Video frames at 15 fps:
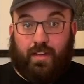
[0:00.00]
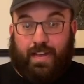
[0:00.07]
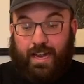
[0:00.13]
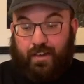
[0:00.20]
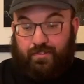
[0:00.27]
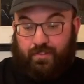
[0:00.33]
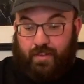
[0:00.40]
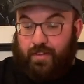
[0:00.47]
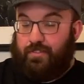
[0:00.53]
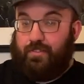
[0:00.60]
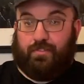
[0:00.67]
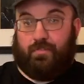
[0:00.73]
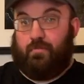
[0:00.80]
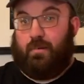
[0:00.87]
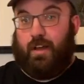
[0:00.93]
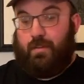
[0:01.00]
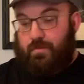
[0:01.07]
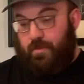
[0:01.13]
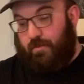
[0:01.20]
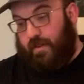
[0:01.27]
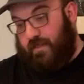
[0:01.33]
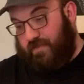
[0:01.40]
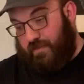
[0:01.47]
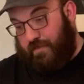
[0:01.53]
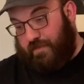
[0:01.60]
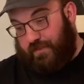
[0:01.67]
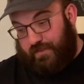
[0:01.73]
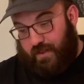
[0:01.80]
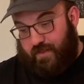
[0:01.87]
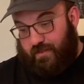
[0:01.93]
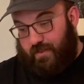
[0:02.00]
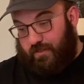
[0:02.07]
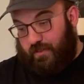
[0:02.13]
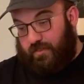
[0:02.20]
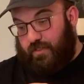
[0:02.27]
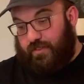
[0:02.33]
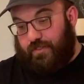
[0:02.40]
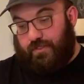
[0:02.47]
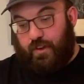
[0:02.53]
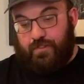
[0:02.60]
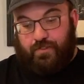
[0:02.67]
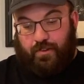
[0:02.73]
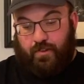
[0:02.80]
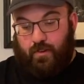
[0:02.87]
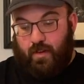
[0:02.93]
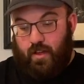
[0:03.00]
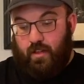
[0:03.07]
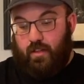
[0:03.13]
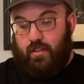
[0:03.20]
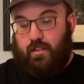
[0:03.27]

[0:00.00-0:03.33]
actually it just reminded me when I flipped this over and looked at the sight screw,